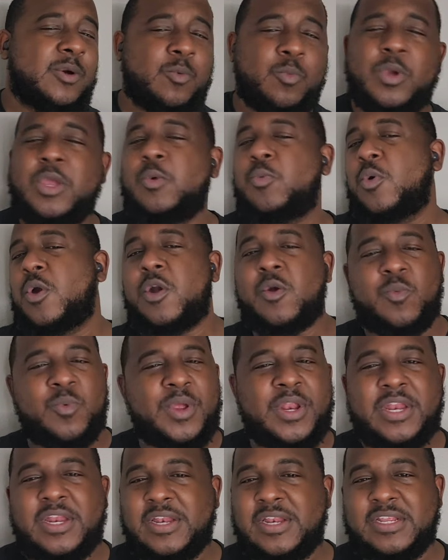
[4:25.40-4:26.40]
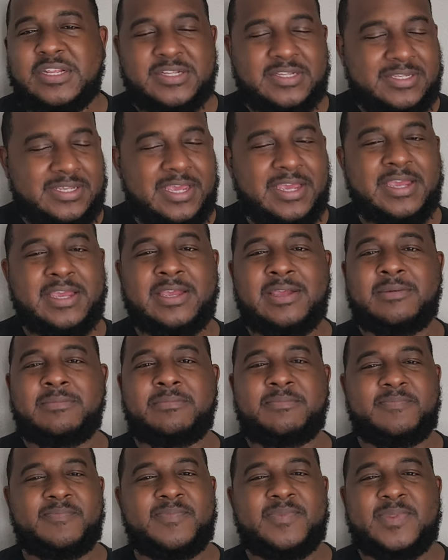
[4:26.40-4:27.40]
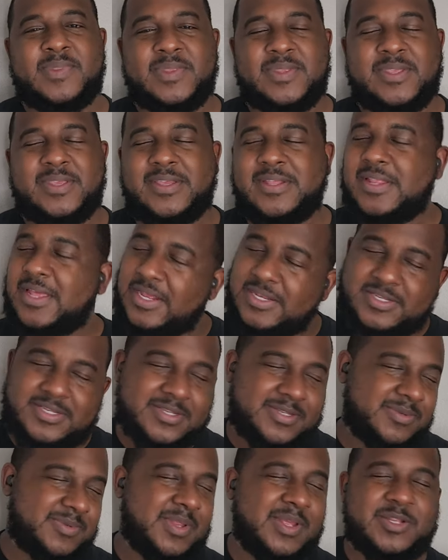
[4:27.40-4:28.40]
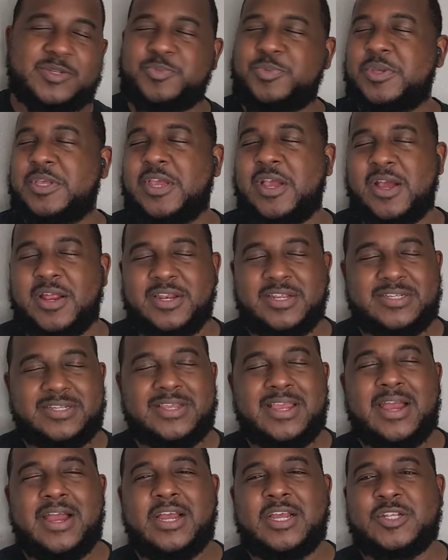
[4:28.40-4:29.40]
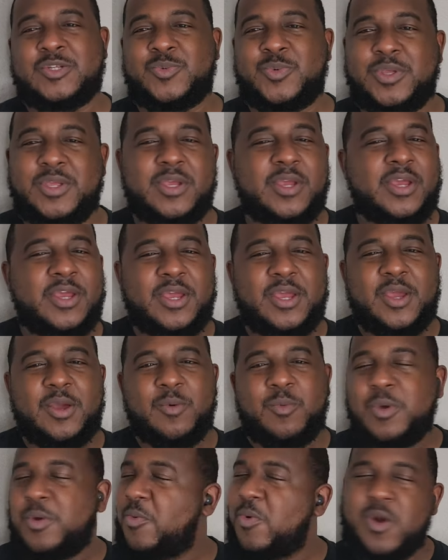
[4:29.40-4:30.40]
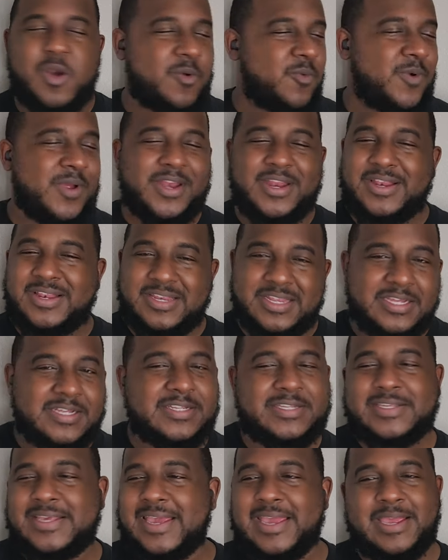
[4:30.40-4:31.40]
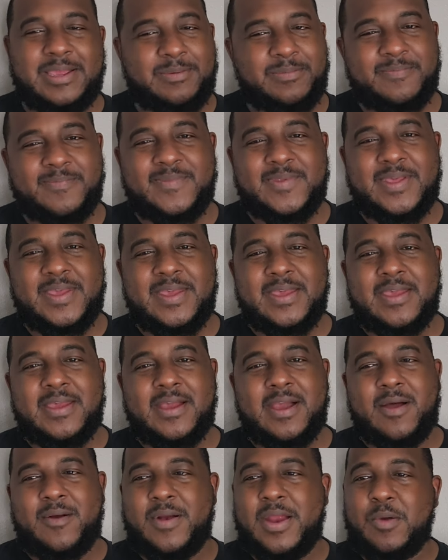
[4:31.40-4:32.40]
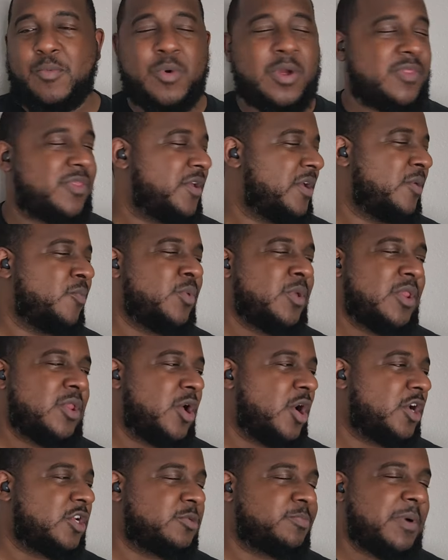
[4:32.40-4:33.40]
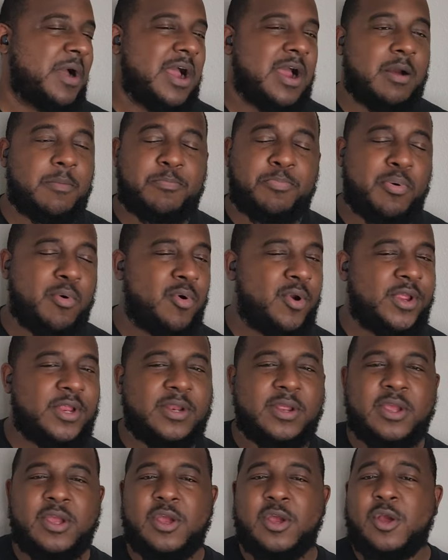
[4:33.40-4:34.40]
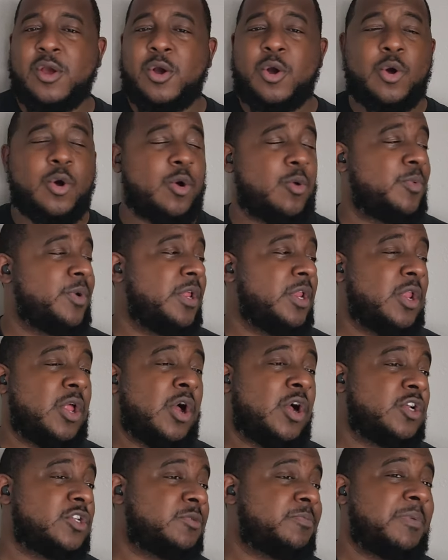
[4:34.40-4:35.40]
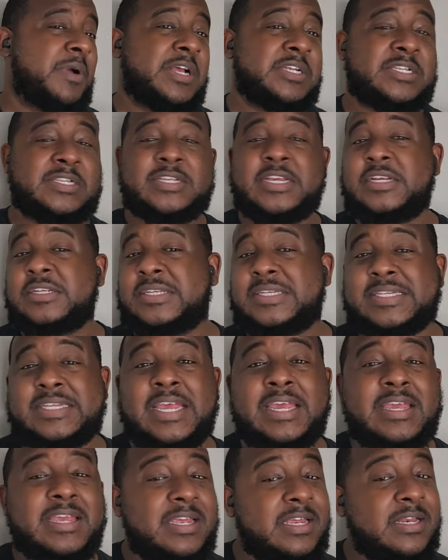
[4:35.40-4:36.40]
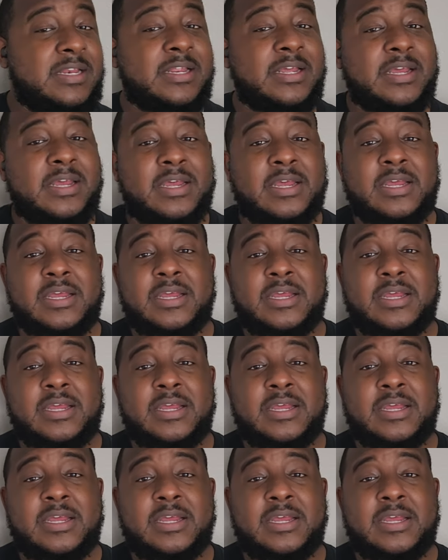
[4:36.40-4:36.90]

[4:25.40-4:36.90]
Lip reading: We weren't winning this game. Let's be honest, guys. We weren't winning this game. All right, whether we lost by a point or we lost by 16